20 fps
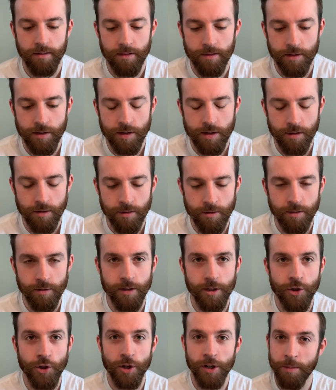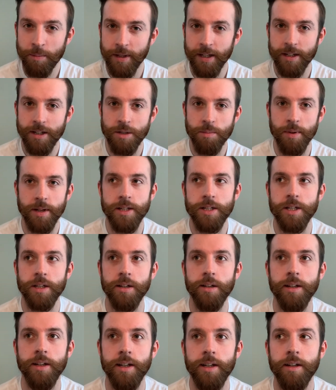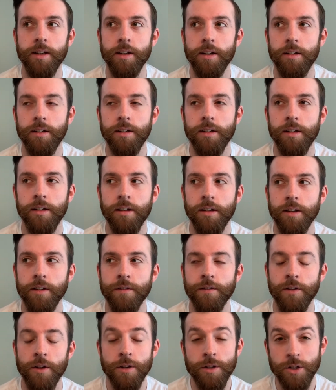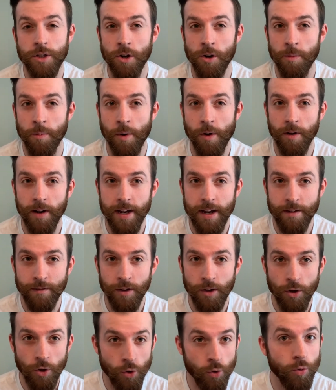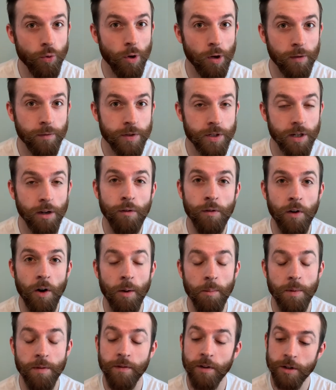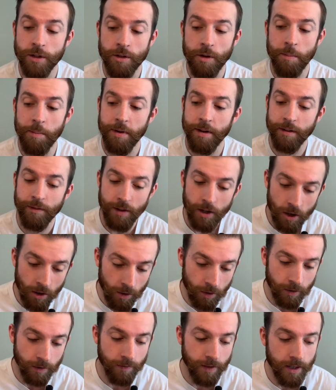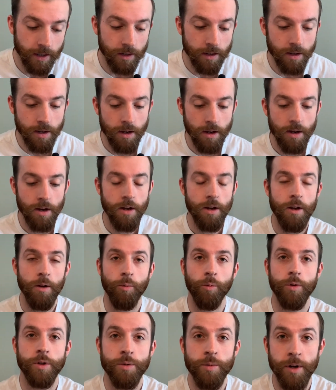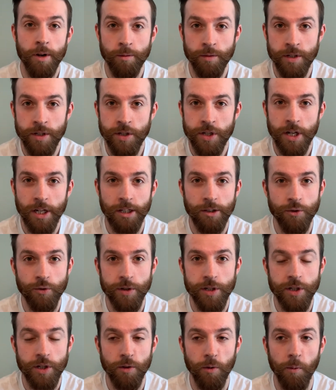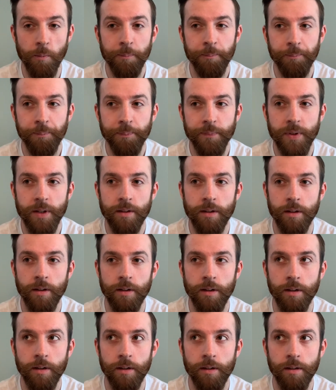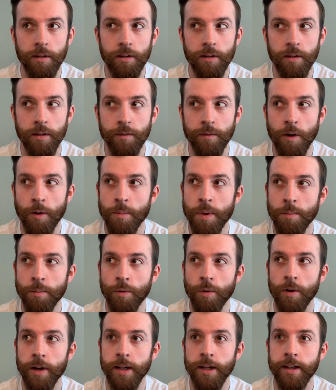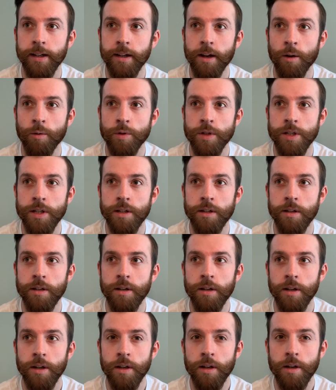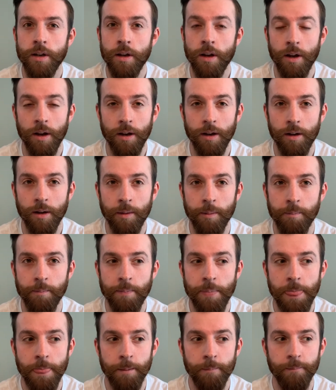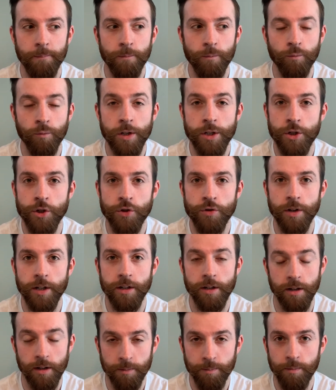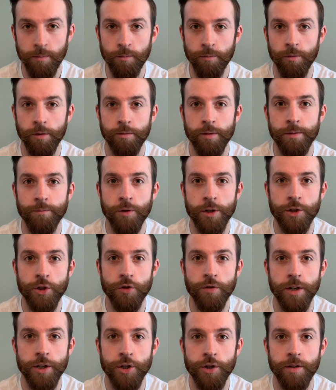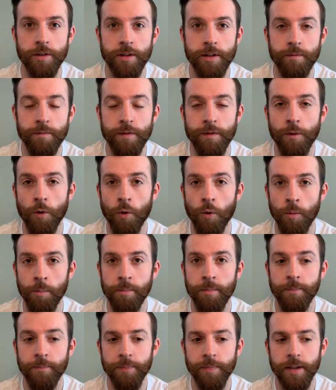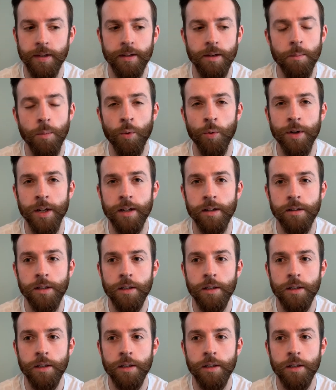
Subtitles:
So the journey begins basically, the first time I ever knew of self-harm, the first time I ever heard of it was when I was in secondary school. If I remember rightly, I was in, we were in registration in form in the morning.